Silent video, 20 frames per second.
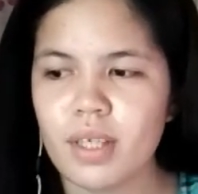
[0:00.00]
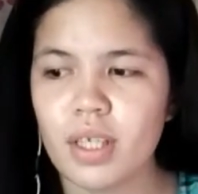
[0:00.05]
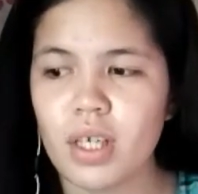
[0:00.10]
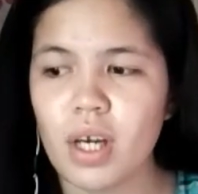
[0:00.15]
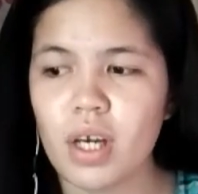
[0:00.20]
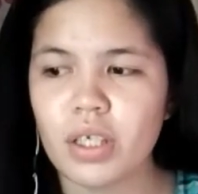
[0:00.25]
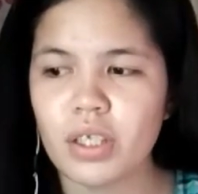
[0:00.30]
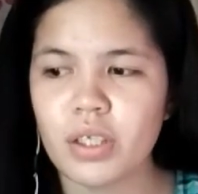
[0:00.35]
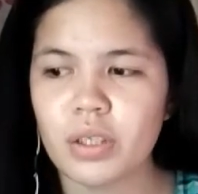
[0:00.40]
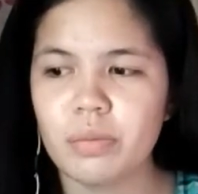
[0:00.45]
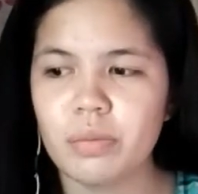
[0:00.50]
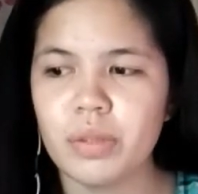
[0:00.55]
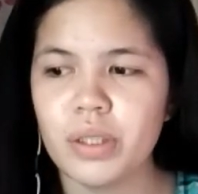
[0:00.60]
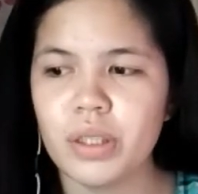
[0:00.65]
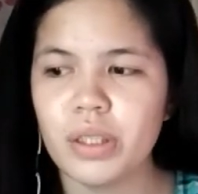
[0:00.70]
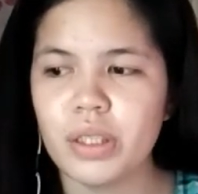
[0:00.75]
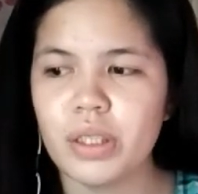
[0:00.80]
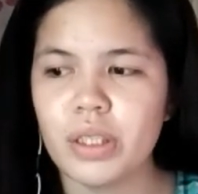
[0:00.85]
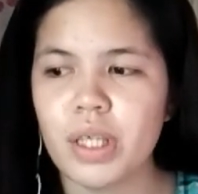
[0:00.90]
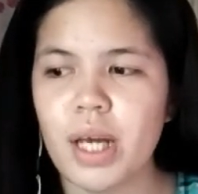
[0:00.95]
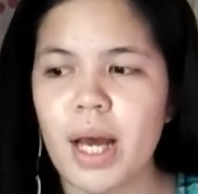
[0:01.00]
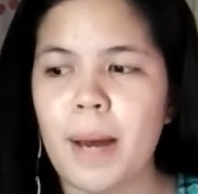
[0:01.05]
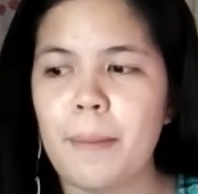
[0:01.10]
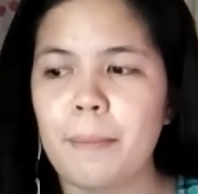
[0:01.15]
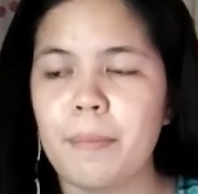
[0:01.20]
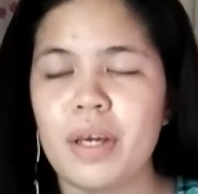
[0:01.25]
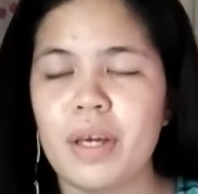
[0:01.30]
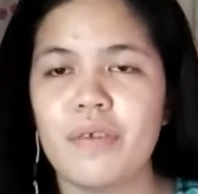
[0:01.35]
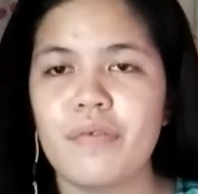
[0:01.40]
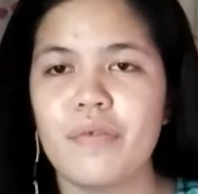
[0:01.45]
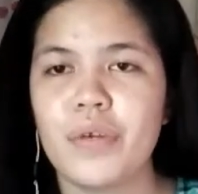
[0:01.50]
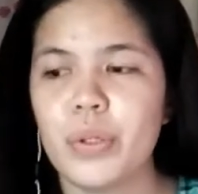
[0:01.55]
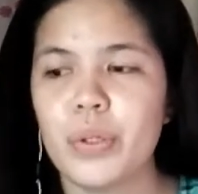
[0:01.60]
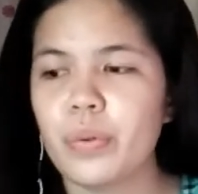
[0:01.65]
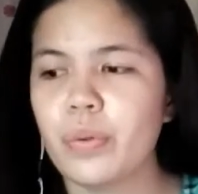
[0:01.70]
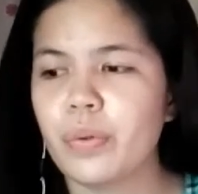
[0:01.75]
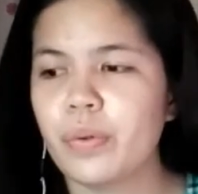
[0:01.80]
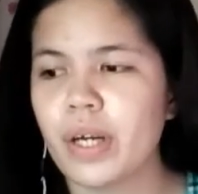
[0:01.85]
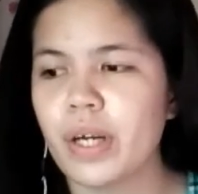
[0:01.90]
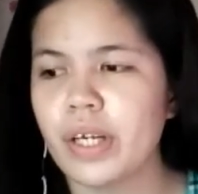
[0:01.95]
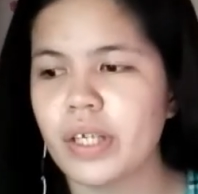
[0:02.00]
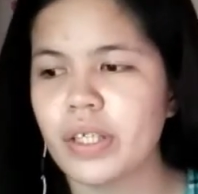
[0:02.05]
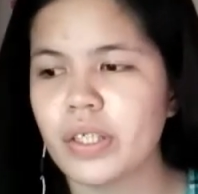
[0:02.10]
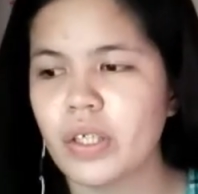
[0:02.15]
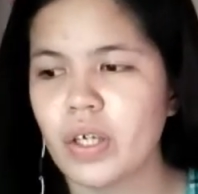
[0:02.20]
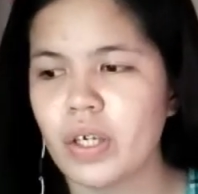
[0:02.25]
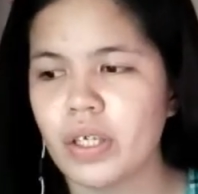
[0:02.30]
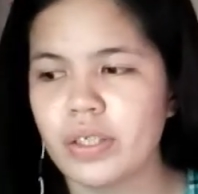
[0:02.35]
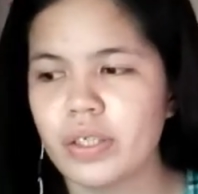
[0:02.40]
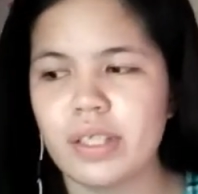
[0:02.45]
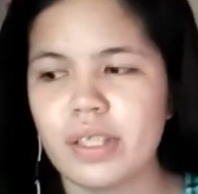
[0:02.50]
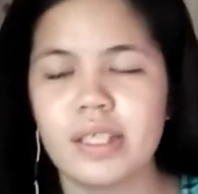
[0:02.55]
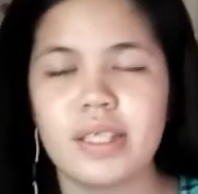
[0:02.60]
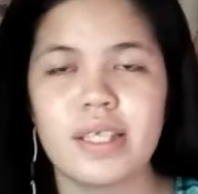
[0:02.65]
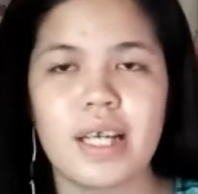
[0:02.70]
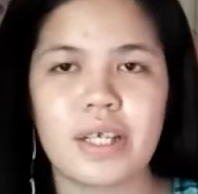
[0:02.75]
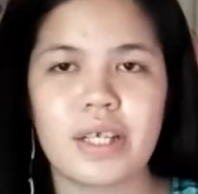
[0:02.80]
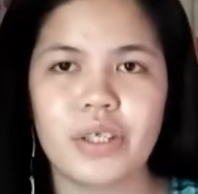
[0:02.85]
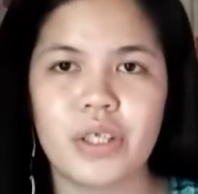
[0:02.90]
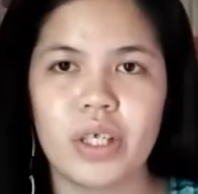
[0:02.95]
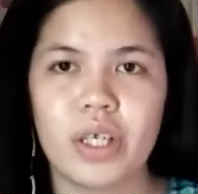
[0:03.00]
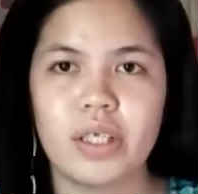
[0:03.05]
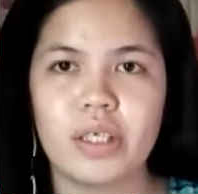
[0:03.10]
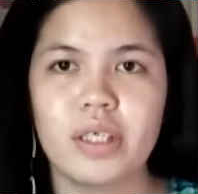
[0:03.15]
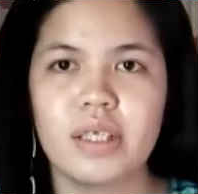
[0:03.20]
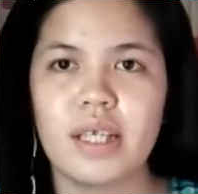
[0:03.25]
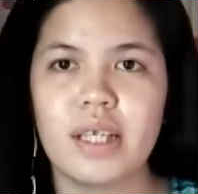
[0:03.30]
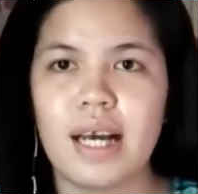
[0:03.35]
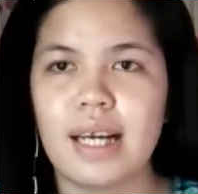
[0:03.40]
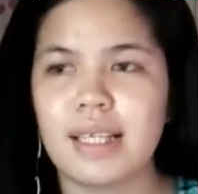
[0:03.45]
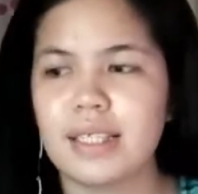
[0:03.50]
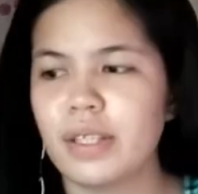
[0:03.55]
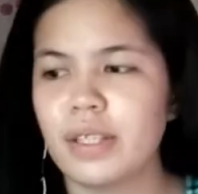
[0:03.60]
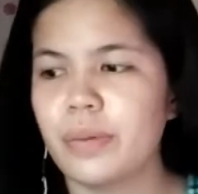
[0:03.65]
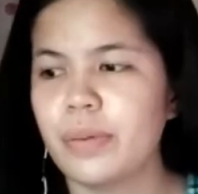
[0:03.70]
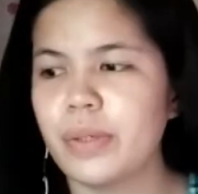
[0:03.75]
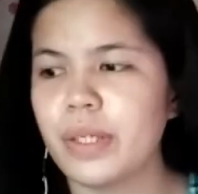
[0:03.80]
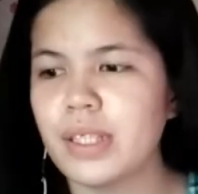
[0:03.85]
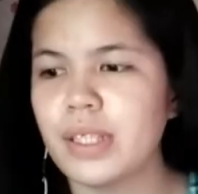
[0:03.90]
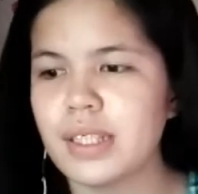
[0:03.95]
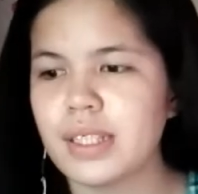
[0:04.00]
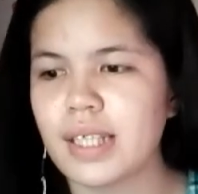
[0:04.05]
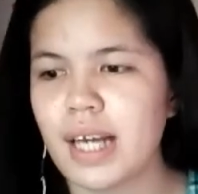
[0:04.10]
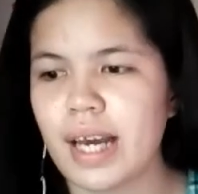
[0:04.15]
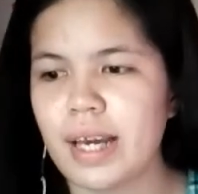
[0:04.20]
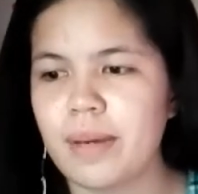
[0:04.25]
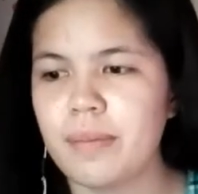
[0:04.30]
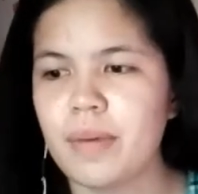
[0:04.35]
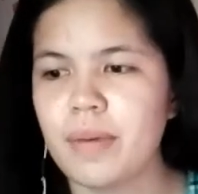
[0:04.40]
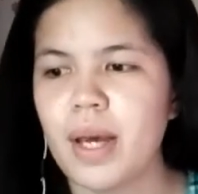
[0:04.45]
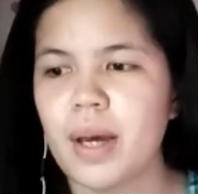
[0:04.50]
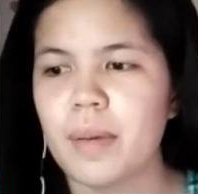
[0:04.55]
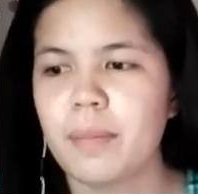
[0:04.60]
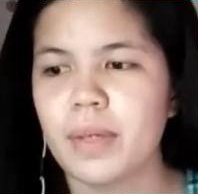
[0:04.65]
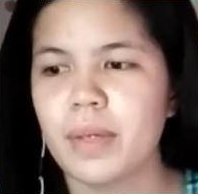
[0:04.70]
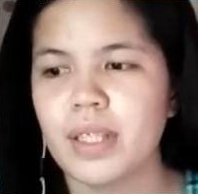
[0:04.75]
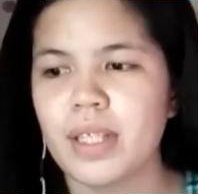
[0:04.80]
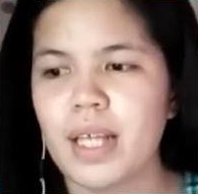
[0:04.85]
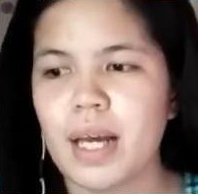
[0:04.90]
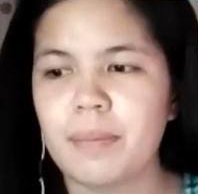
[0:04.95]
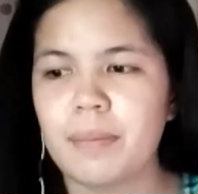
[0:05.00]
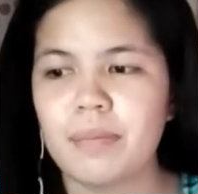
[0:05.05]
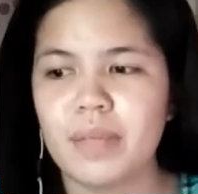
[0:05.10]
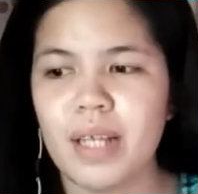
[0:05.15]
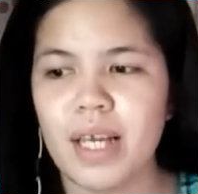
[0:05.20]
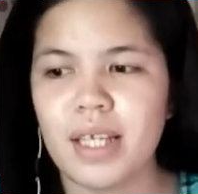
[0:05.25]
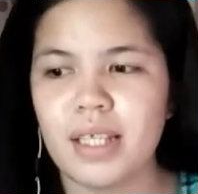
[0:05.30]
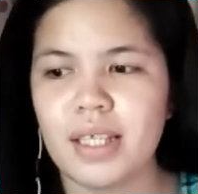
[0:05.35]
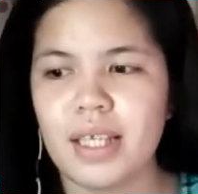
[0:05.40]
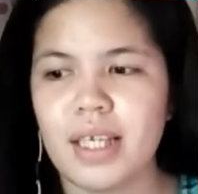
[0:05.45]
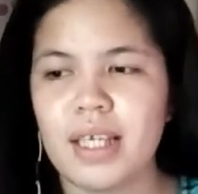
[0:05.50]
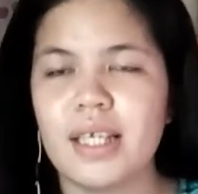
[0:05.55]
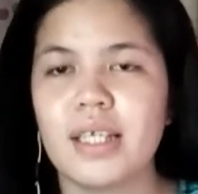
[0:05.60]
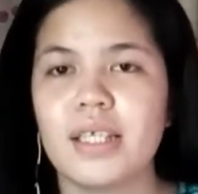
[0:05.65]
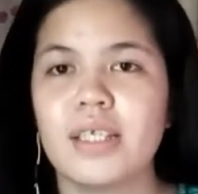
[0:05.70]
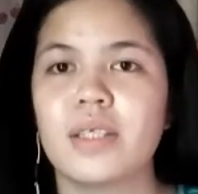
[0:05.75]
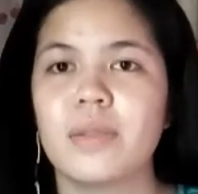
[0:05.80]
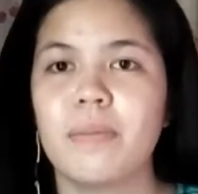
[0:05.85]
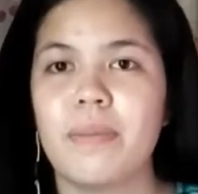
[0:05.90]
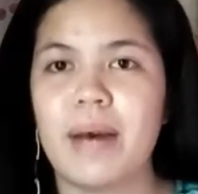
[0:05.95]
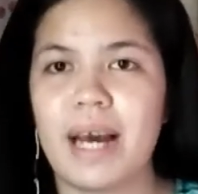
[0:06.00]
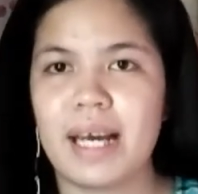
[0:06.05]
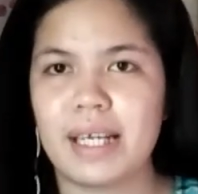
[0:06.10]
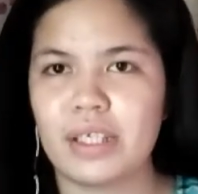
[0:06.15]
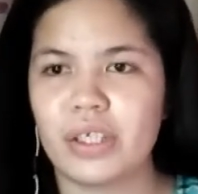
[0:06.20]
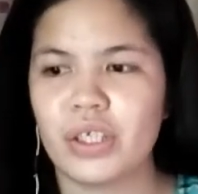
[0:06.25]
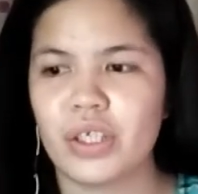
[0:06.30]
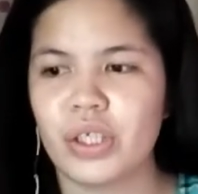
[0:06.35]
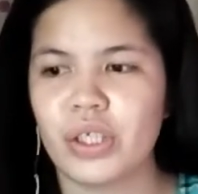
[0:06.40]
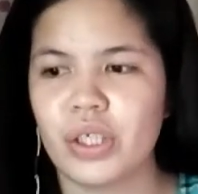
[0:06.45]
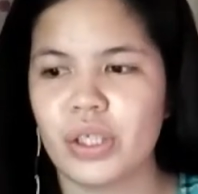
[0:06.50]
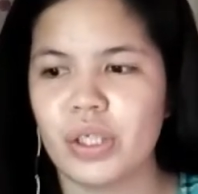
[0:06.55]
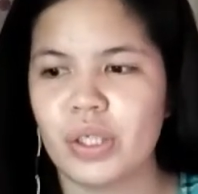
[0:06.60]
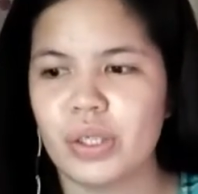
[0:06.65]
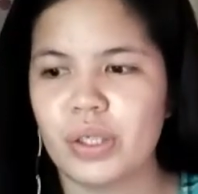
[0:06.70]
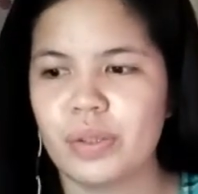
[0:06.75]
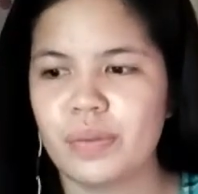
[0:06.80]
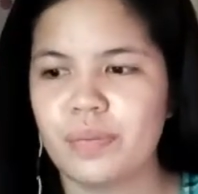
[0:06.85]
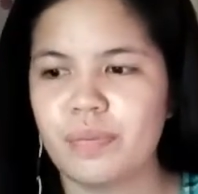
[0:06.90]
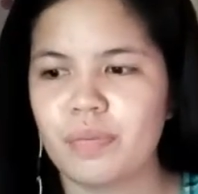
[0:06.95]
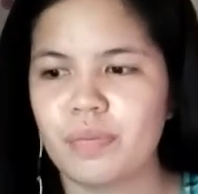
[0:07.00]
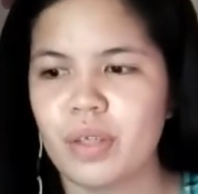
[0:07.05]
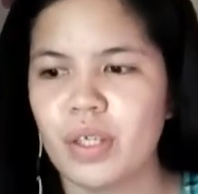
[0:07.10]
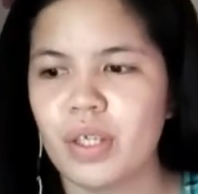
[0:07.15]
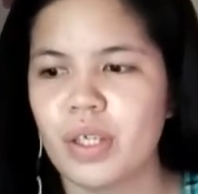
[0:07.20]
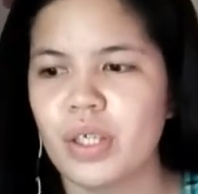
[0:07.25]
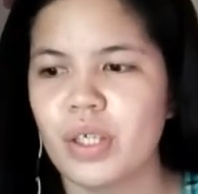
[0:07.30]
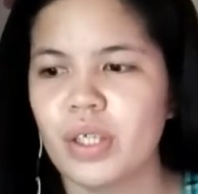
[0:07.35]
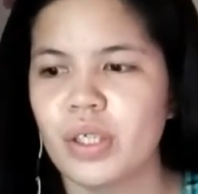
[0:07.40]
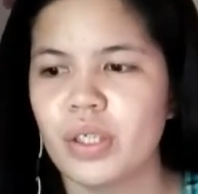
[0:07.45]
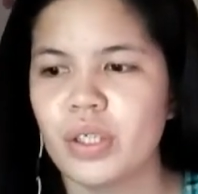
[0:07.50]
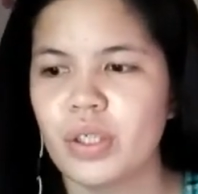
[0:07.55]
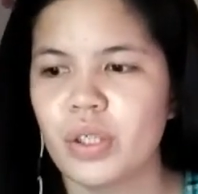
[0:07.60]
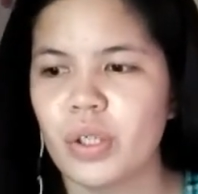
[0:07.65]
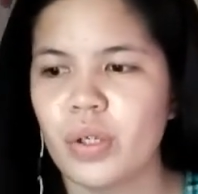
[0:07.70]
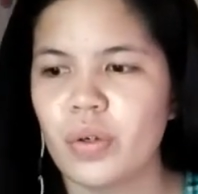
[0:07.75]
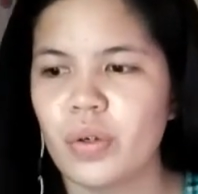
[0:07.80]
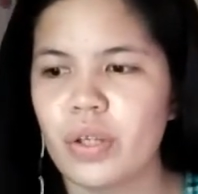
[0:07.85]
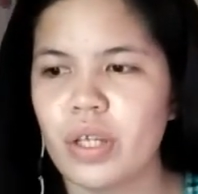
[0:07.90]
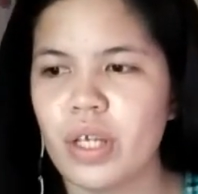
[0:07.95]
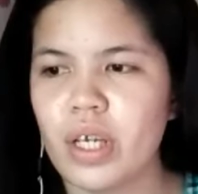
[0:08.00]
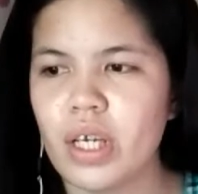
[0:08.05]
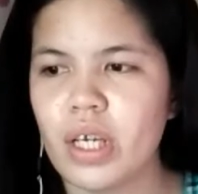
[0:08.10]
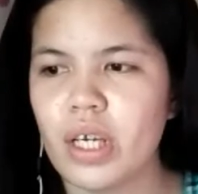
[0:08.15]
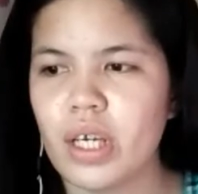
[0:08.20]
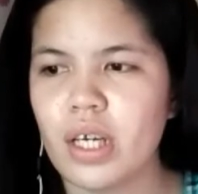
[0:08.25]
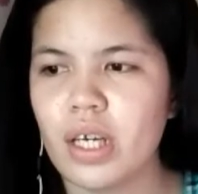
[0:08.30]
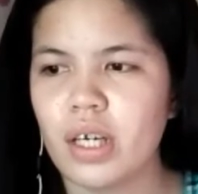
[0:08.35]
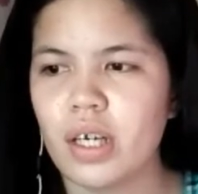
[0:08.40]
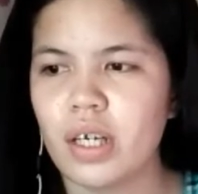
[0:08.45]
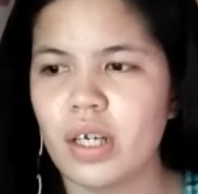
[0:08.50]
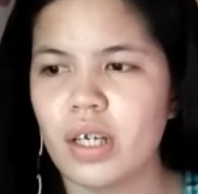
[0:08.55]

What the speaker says: Customers may view credit card transactions as a real time, but the updating is batch. So the